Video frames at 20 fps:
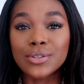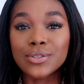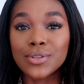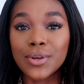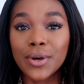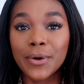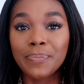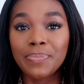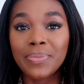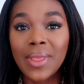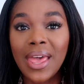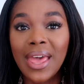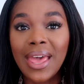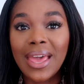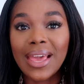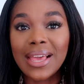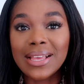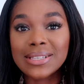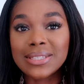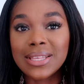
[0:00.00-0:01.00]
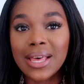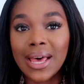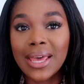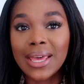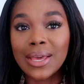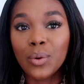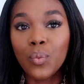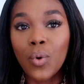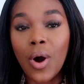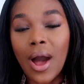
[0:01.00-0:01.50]
So it's
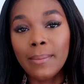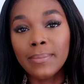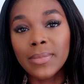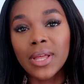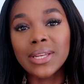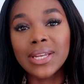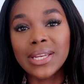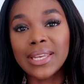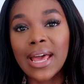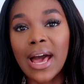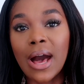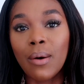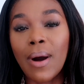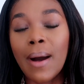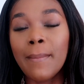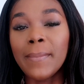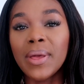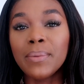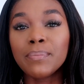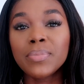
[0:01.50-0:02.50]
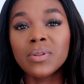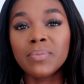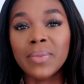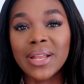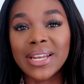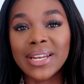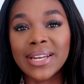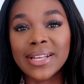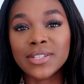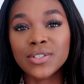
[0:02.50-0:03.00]
like what I'm learning now, I'm
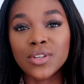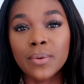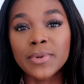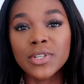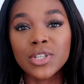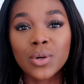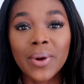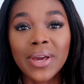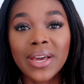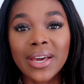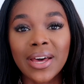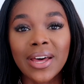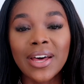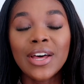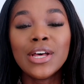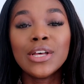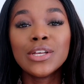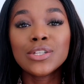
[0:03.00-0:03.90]
implementing it so much quicker,